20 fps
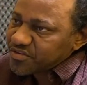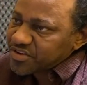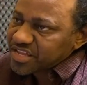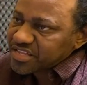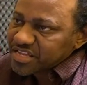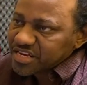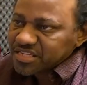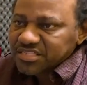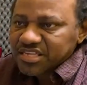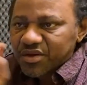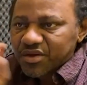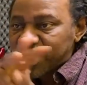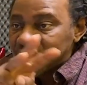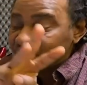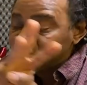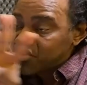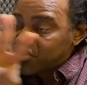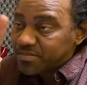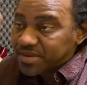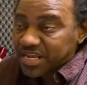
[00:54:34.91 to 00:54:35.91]
I tell her say, oh,
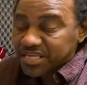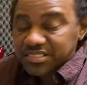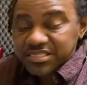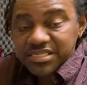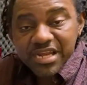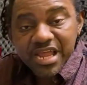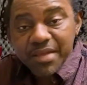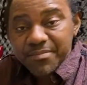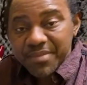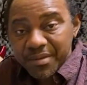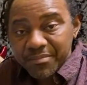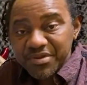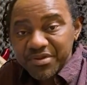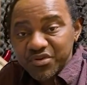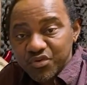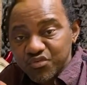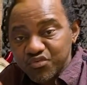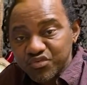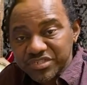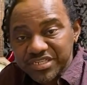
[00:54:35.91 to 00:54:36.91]
three man I sing like me. I mean
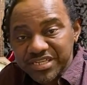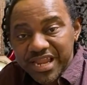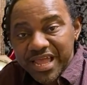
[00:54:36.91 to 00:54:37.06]
know who sing